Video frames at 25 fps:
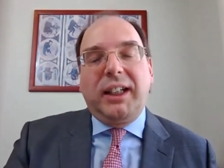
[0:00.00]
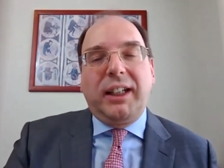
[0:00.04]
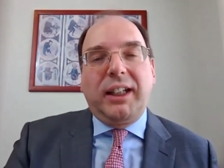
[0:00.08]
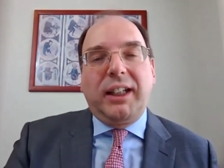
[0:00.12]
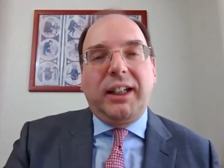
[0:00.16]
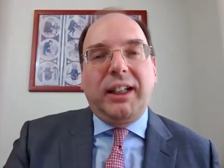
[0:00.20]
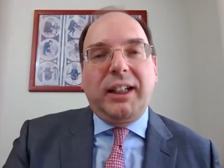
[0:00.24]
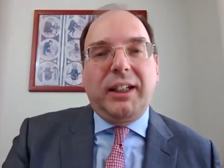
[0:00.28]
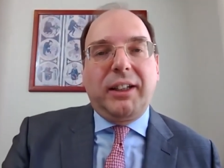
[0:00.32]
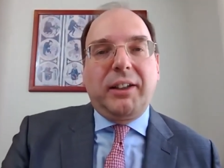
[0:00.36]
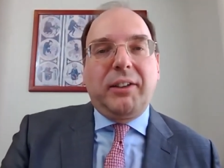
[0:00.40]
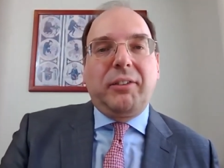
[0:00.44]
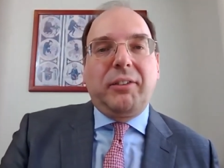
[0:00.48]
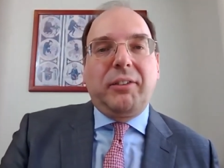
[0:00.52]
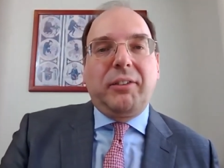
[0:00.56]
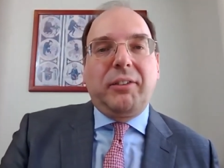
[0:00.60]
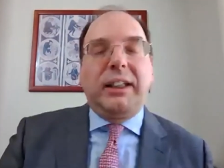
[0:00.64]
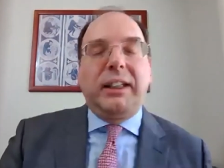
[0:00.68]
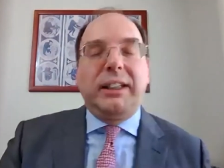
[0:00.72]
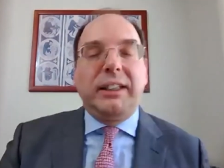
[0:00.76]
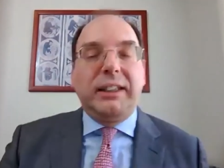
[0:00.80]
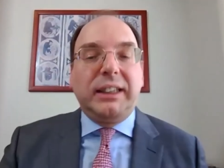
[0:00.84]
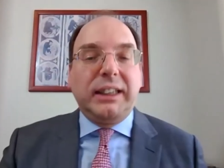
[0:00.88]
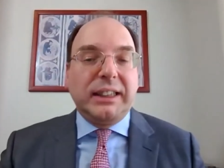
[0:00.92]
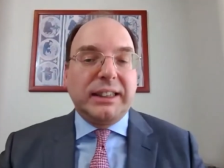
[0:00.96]

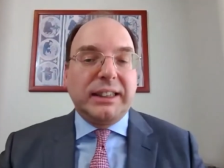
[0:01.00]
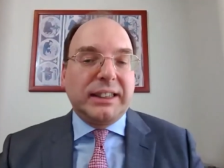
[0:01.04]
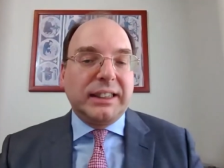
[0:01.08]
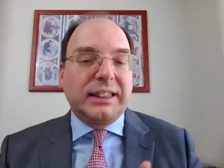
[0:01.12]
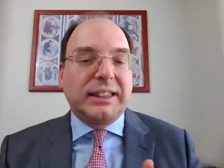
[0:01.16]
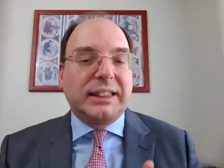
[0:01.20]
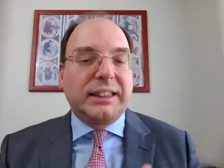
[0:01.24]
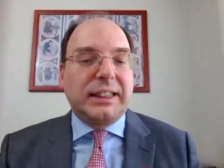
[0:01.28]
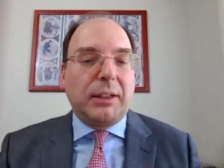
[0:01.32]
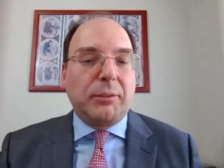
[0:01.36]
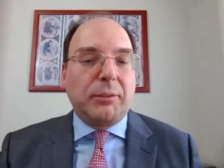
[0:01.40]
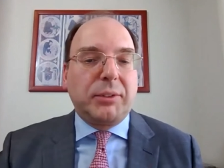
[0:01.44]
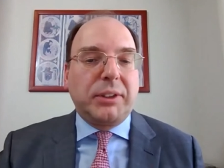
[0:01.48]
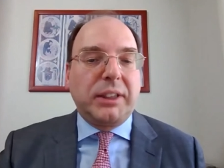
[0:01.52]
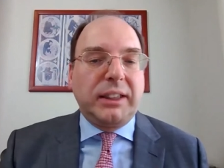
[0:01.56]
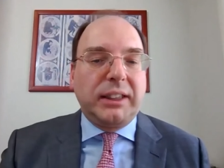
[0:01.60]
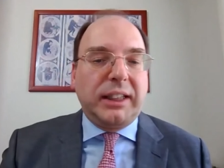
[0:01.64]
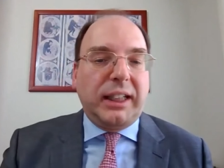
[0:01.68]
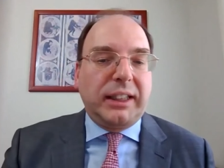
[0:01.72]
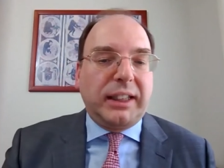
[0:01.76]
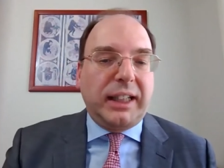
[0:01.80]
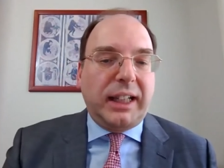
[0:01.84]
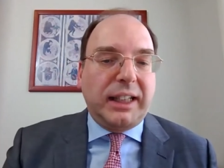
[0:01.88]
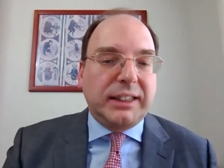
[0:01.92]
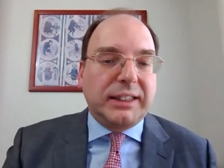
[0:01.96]
And this is something
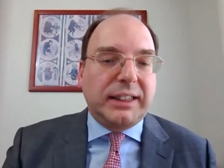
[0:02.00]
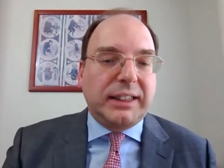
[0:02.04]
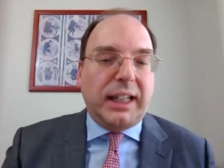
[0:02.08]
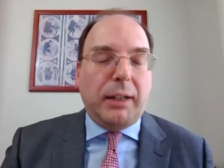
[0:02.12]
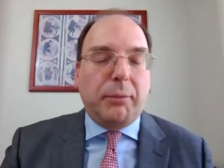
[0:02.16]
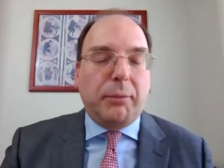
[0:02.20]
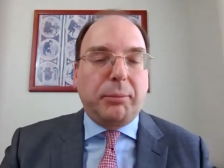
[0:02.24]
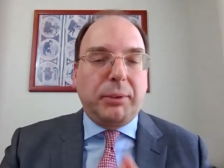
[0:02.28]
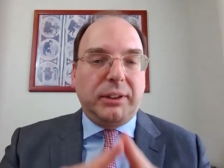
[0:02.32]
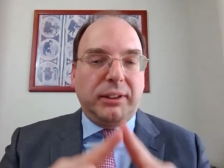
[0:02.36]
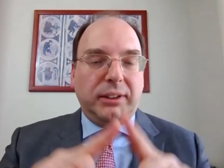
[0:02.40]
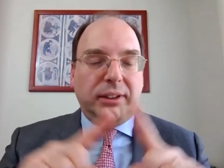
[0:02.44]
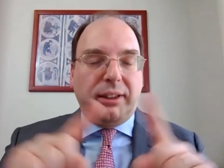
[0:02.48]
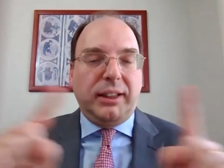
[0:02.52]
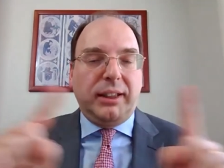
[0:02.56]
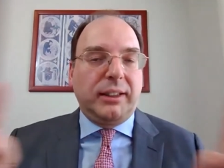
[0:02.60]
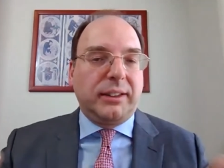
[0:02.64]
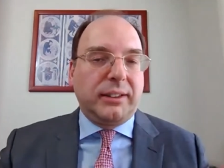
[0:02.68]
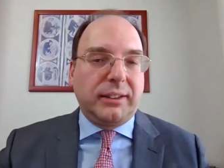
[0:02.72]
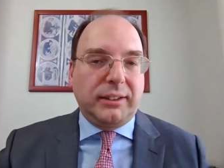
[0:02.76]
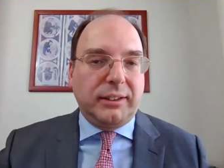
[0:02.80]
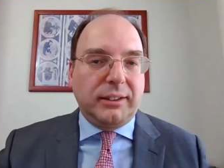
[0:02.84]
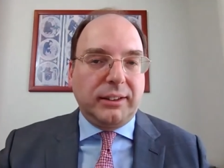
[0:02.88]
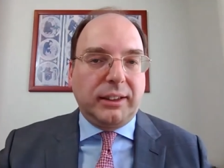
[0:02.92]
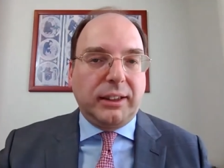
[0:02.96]
that has happened
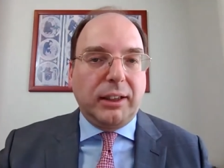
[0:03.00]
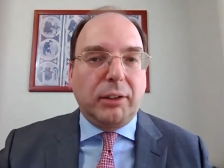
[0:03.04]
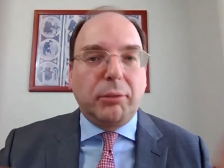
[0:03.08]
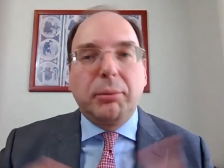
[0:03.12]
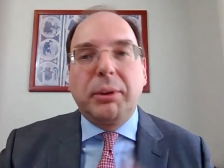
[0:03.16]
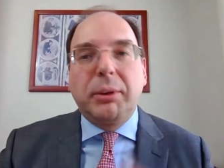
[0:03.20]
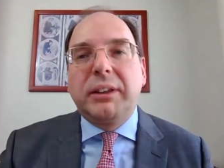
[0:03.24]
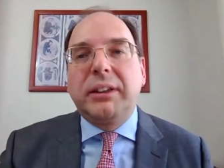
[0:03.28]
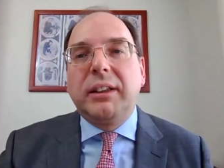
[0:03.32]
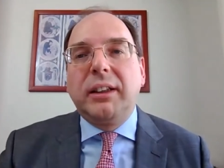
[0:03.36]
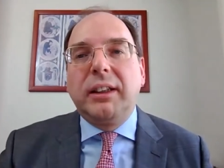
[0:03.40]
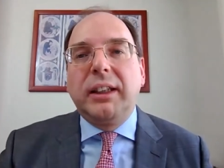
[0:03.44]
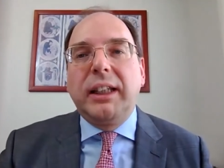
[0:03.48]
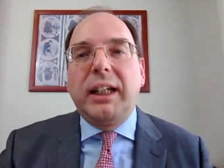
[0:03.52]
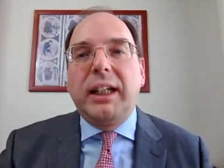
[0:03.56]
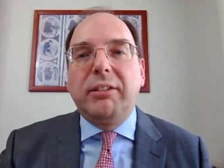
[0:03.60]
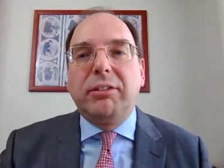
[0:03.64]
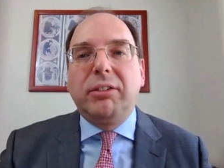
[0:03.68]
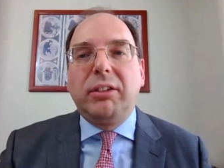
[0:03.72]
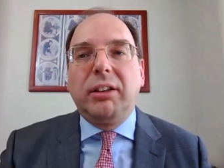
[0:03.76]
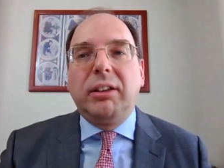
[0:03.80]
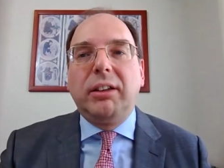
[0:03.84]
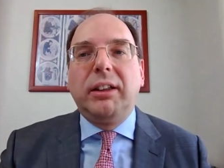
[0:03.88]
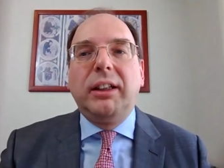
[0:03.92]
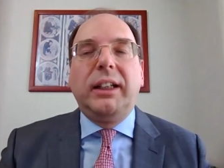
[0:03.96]
at governmental
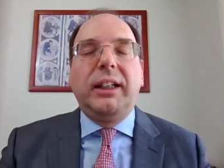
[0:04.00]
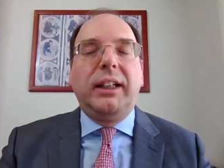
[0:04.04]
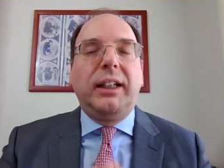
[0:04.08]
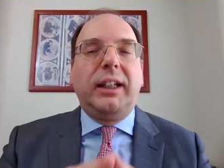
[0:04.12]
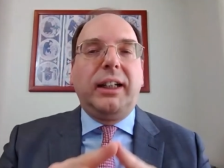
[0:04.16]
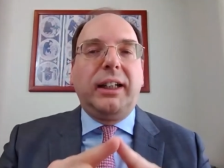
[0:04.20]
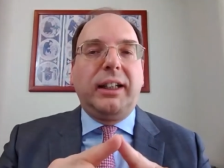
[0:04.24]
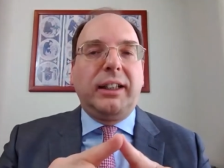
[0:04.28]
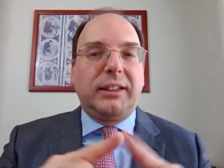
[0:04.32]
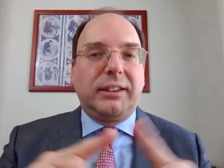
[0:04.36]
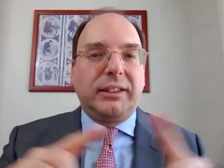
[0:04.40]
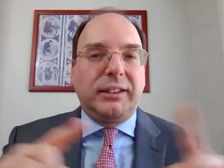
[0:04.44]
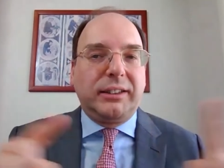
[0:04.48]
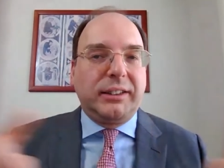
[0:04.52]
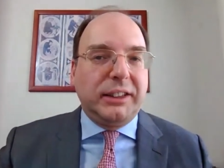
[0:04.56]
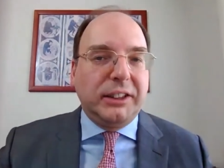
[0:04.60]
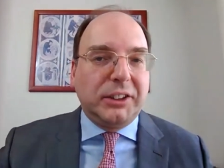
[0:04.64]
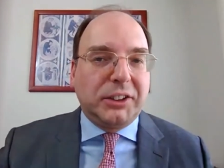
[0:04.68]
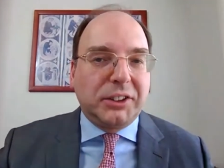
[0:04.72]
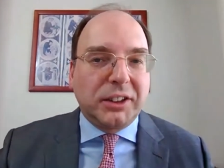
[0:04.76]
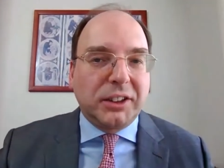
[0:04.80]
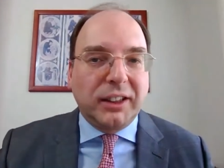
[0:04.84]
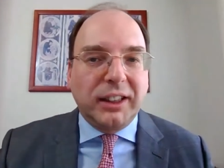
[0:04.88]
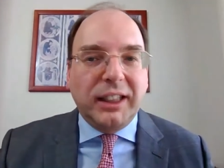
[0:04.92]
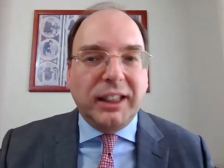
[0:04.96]
level, at
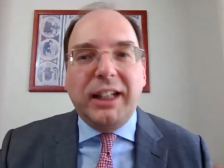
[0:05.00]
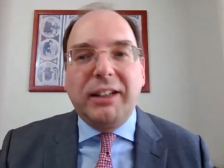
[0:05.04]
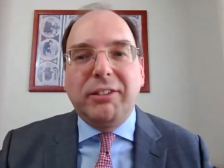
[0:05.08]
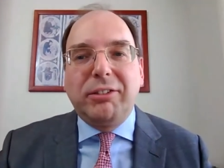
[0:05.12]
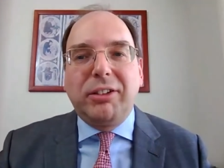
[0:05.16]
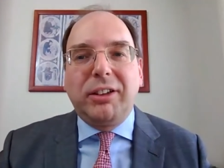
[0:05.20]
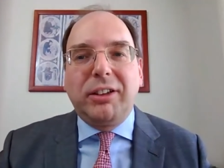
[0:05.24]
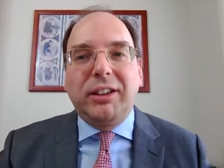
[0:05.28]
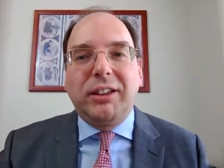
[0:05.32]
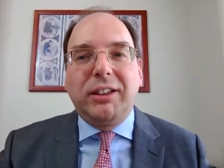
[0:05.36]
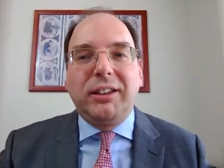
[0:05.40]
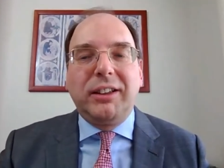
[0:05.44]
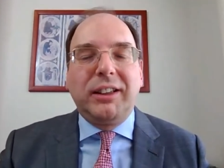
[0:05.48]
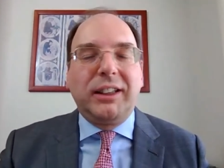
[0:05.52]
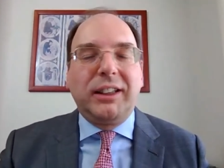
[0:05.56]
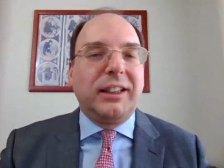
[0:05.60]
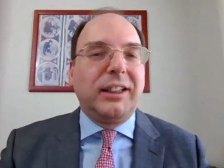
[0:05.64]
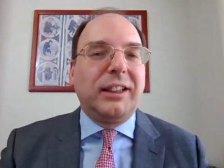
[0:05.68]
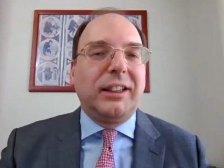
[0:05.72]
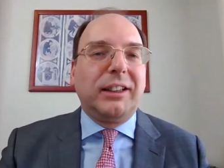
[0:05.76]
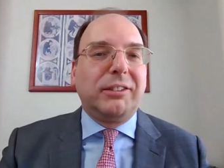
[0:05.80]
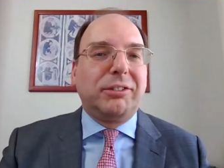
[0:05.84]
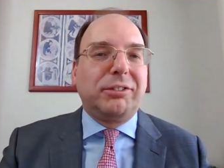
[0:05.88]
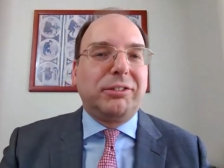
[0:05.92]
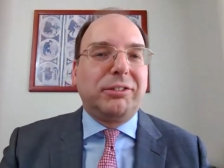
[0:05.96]
teacher level,
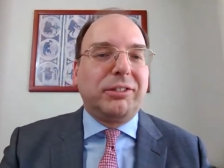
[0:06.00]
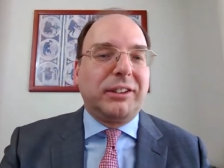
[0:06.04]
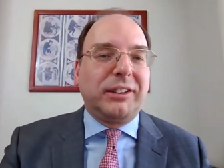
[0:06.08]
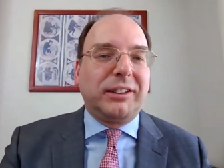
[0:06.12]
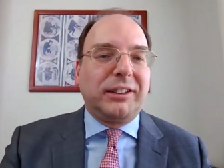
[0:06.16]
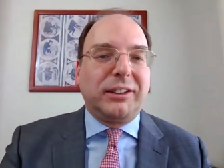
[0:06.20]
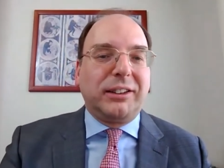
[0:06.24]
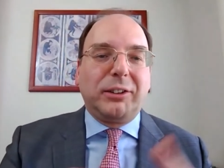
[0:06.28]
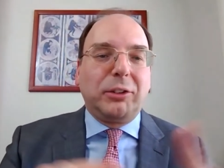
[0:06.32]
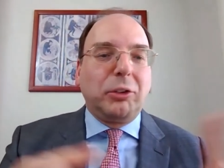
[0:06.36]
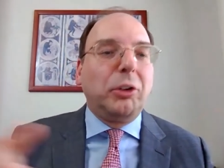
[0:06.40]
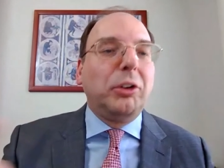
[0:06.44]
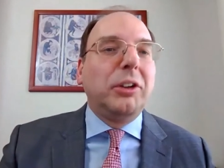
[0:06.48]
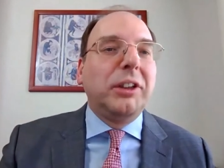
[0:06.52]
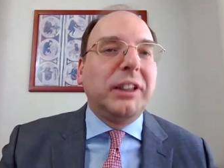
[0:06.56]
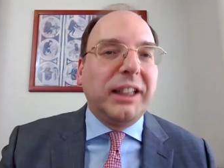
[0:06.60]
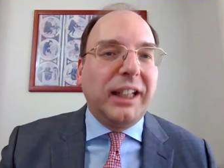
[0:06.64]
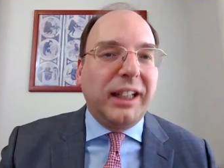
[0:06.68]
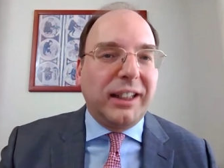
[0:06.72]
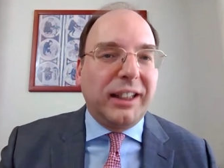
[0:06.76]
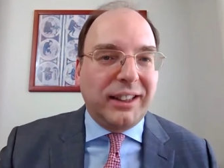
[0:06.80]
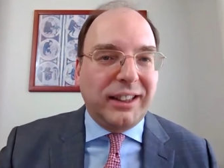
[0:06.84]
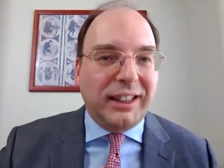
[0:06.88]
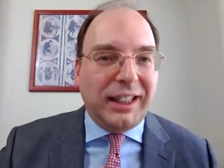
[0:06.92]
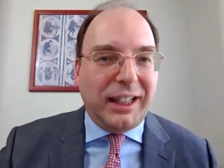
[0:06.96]
all
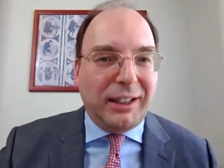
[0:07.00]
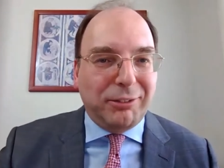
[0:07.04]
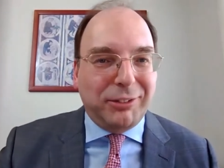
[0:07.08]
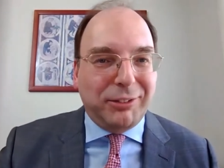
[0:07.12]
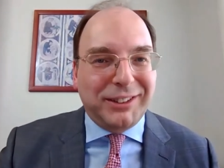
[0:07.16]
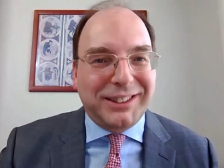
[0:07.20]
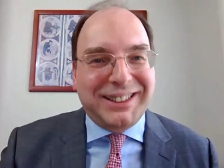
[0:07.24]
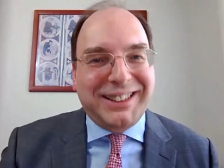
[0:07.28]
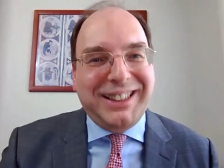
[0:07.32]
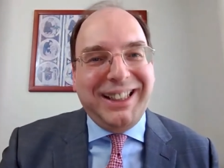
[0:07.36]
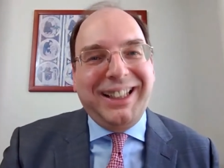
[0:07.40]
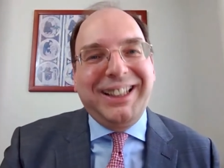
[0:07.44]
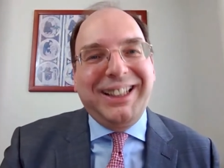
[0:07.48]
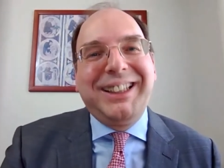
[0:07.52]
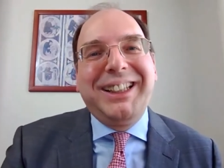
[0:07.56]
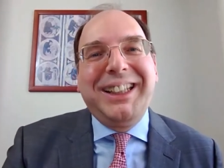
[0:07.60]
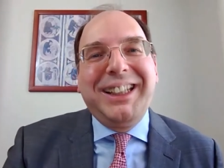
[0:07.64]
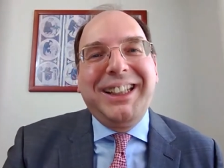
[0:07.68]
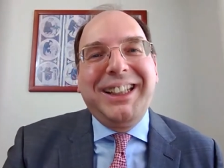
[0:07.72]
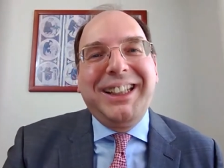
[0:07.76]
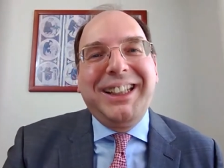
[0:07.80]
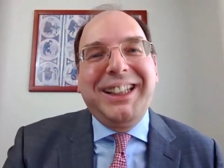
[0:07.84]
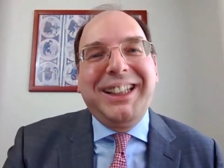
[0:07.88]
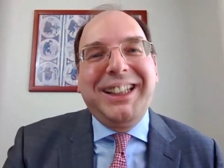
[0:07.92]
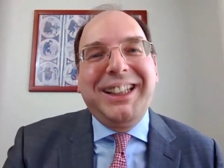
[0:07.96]
the other levels
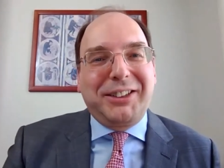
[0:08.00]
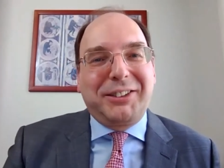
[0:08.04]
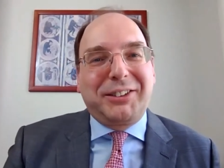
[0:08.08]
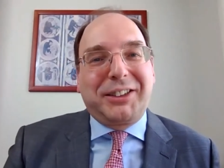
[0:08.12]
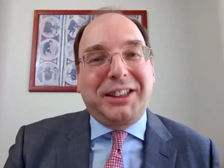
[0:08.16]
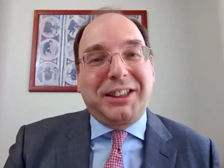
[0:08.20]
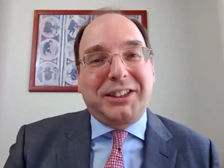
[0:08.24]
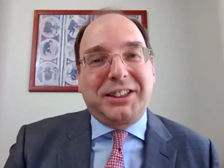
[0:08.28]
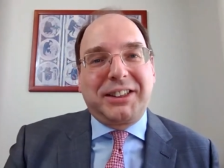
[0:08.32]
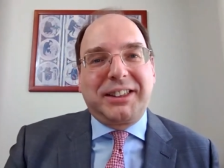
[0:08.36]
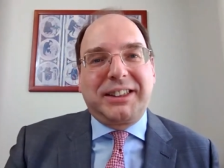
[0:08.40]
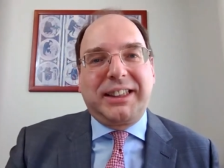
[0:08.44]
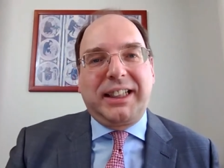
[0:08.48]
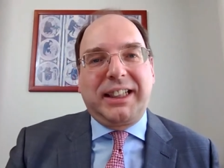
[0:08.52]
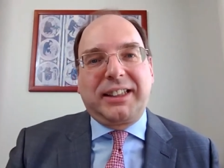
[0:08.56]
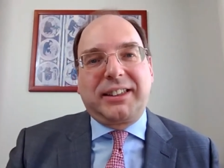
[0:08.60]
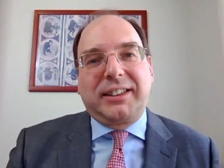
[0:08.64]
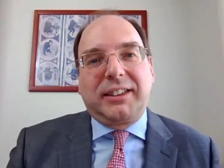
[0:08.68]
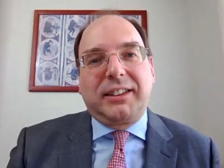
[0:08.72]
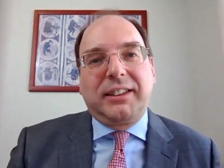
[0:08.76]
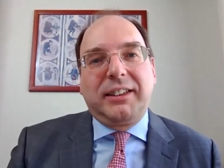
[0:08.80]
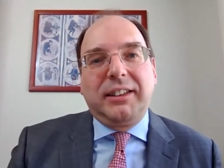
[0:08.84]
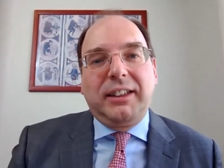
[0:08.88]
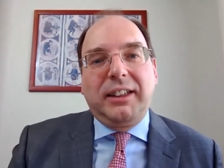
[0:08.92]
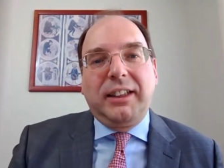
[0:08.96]
in the education
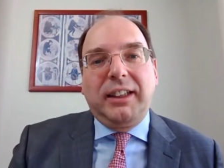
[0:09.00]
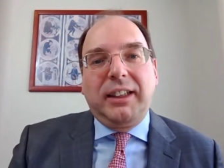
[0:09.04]
sector.